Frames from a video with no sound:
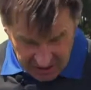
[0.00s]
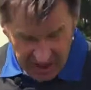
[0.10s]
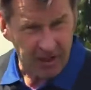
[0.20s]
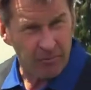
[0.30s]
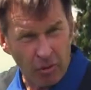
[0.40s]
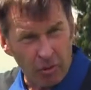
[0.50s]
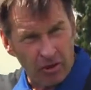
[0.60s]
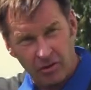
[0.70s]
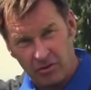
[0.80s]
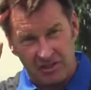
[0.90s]
second ball,
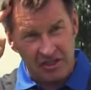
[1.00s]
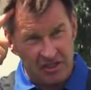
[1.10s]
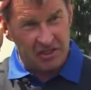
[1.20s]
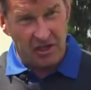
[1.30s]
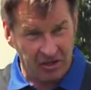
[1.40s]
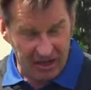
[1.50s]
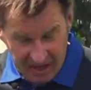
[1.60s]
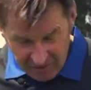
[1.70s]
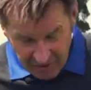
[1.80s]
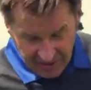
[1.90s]
of course, this is so
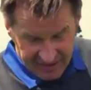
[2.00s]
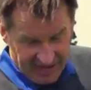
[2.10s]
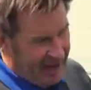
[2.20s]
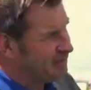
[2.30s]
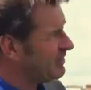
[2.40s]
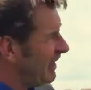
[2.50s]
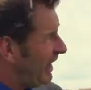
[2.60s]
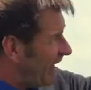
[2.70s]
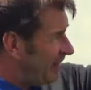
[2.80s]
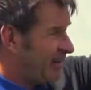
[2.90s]
clever, you would adapt,
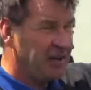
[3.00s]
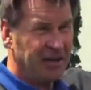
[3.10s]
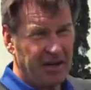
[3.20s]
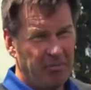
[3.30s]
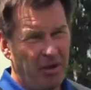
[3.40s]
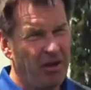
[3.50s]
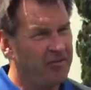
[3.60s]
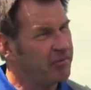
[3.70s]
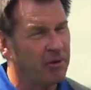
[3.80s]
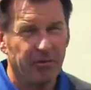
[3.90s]
and then you'd hit it
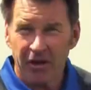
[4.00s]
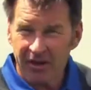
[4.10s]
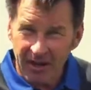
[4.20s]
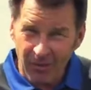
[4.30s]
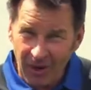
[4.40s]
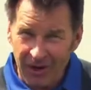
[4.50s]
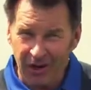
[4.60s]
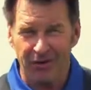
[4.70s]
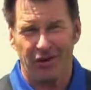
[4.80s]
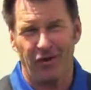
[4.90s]
perfect, but we only get one
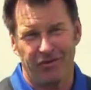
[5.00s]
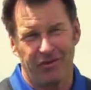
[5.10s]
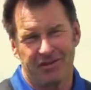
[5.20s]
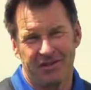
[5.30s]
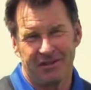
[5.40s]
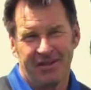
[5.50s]
go on a golf course.